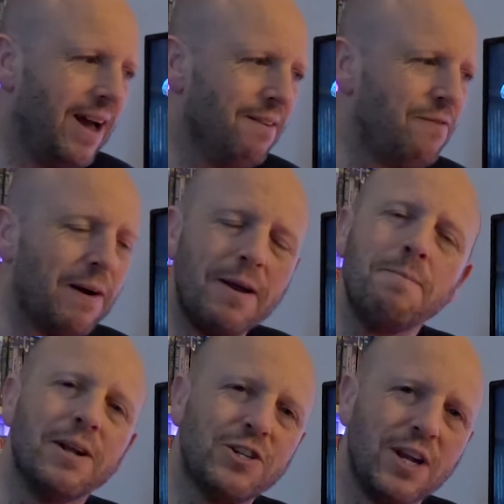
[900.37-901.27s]

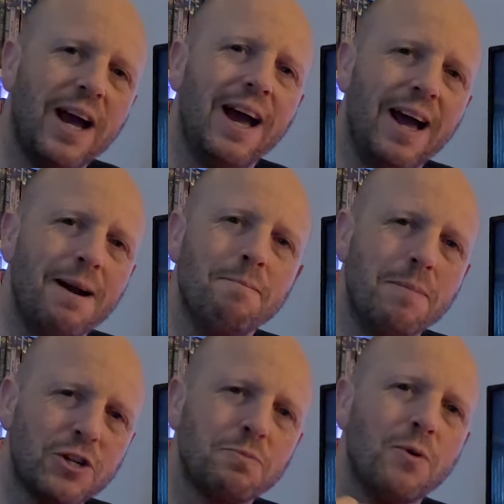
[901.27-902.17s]

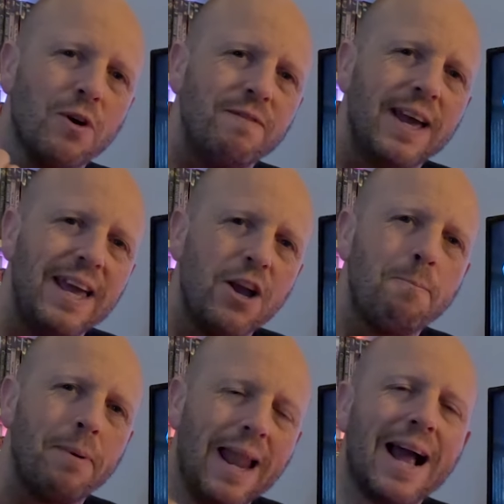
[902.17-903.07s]
much more of a
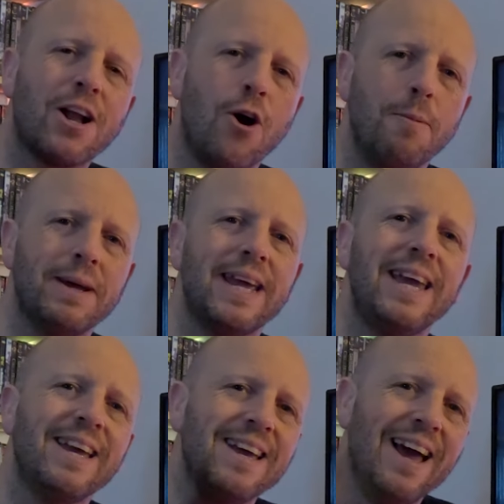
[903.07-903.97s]
black
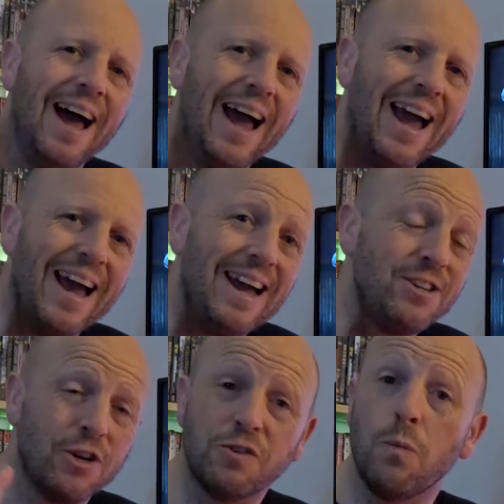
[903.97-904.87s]
comedy.
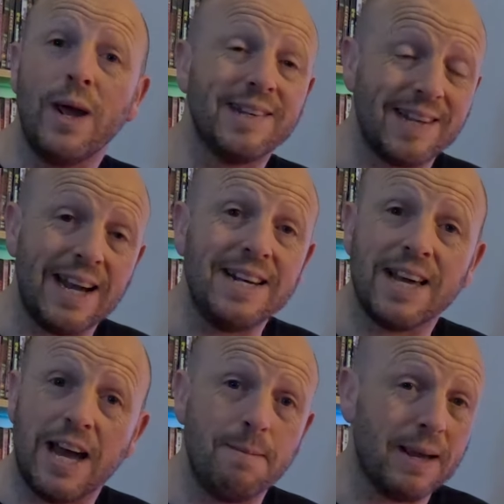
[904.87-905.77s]
Doesn't waste any
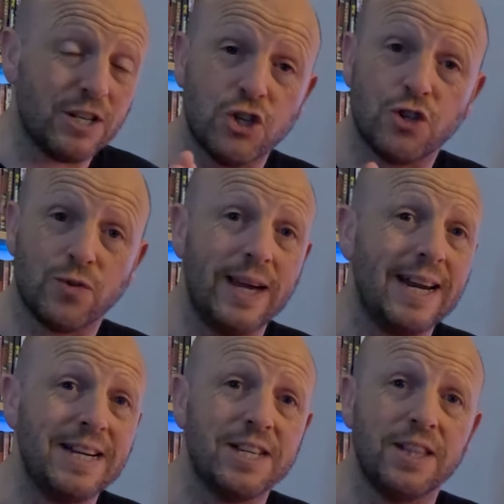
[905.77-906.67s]
time. It
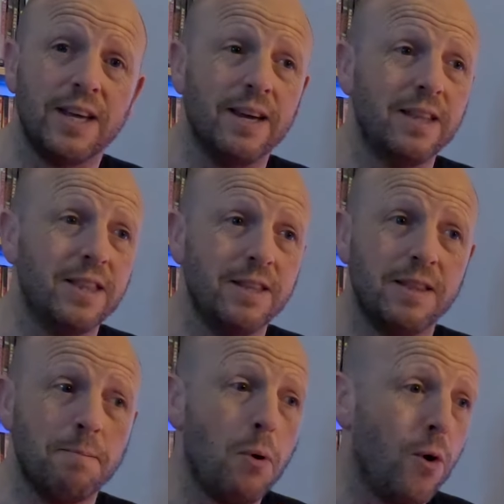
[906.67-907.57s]
straight into
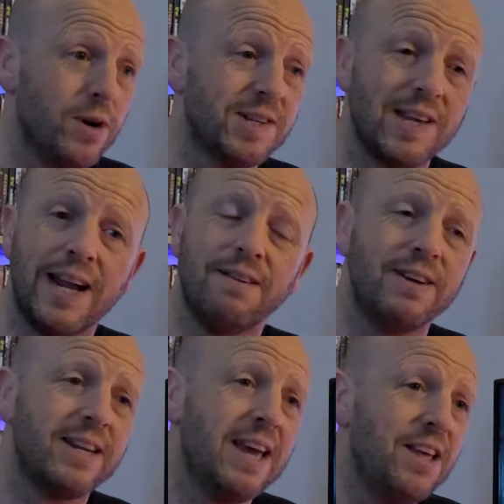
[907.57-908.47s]
the porn side of
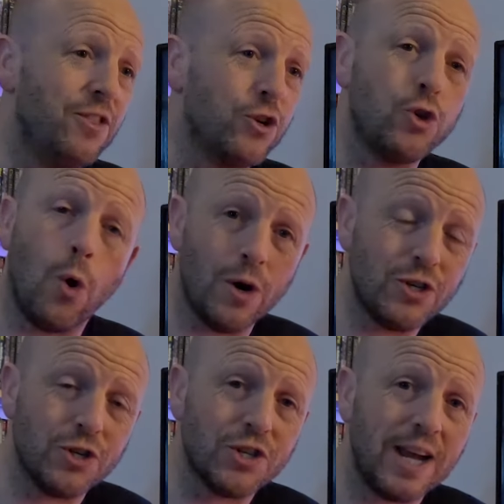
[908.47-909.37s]
it, the
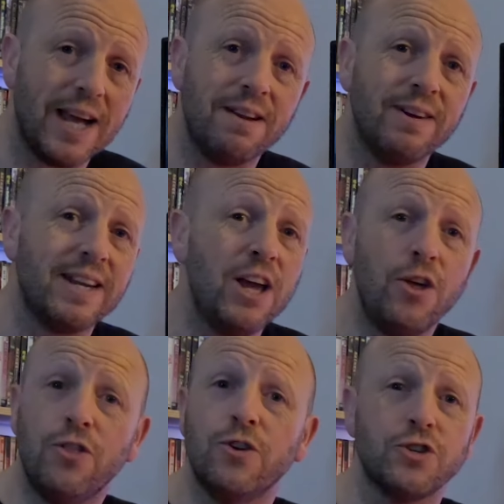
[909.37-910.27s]
torture side of it.
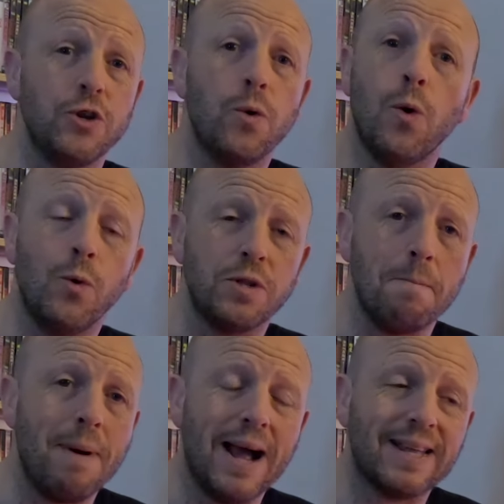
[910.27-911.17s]
There's no
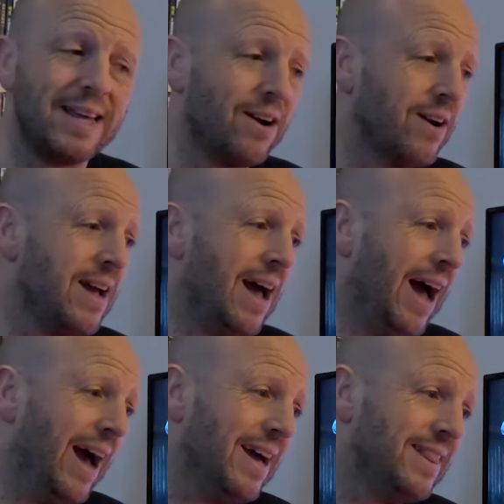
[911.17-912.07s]
holding back there.
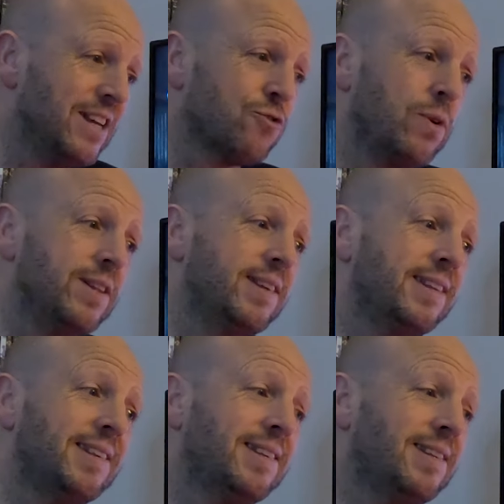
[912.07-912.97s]
This runs
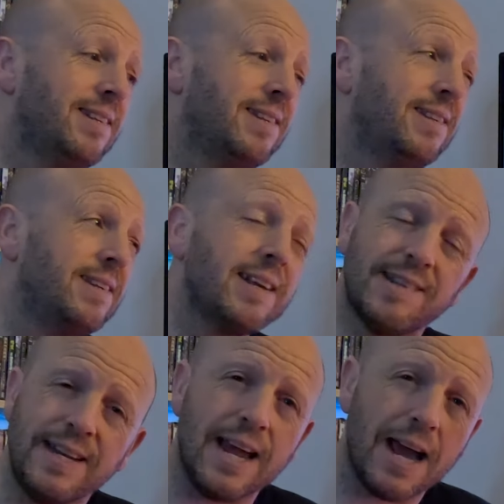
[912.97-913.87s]
at
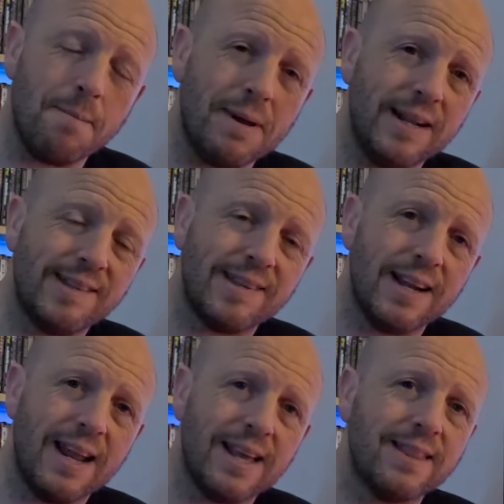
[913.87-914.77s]
69 minutes
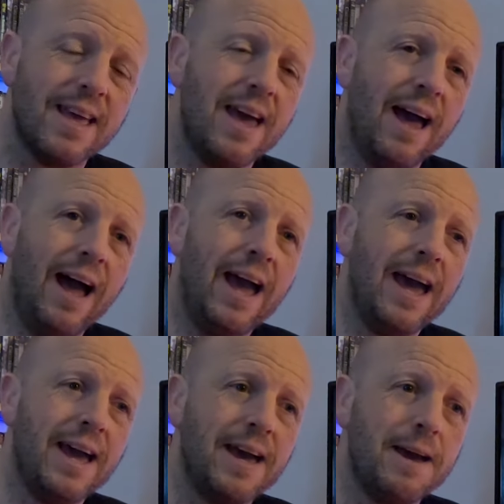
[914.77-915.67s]
in length.
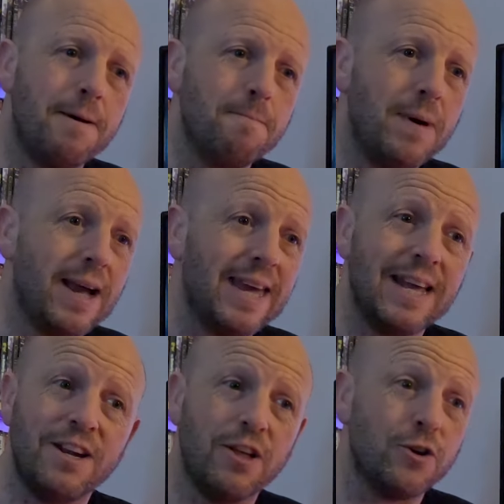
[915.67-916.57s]

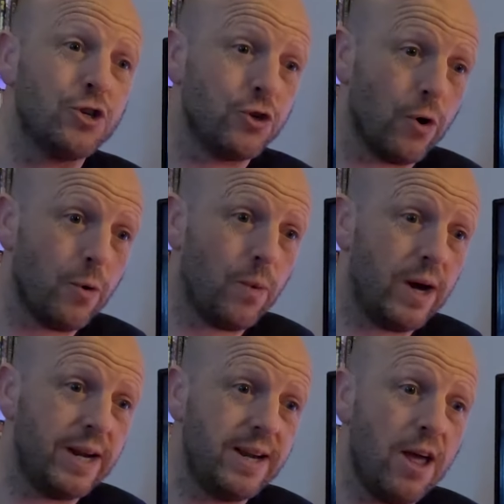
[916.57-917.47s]
Again, another short
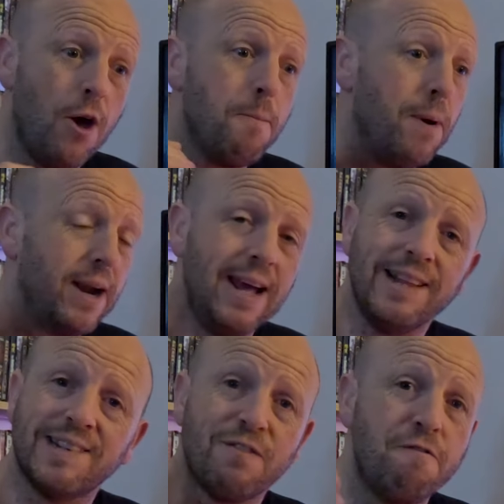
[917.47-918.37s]
one, but
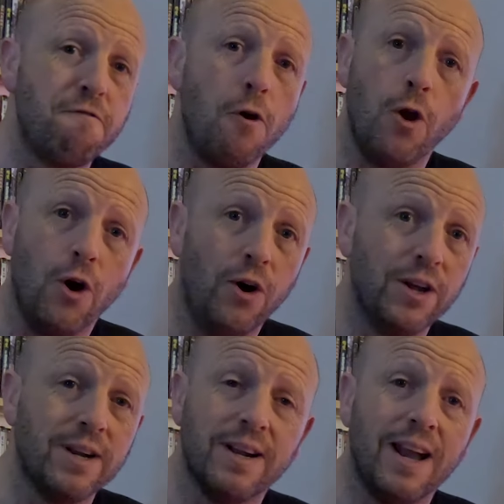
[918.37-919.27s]
it's full
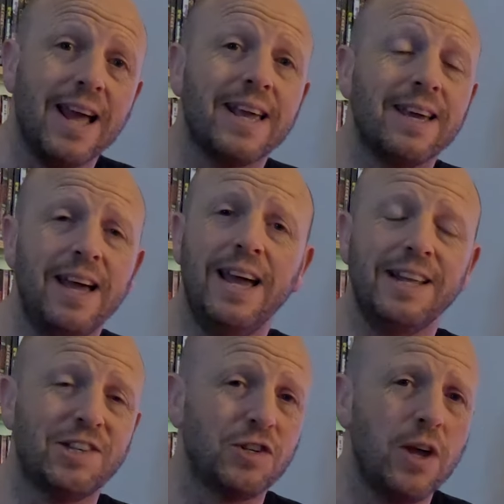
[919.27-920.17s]
on. Like,
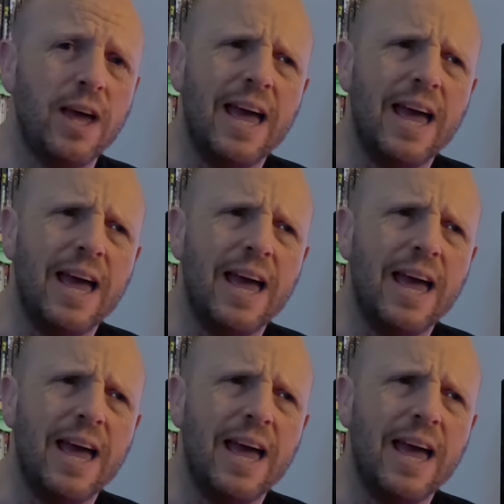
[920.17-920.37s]
it's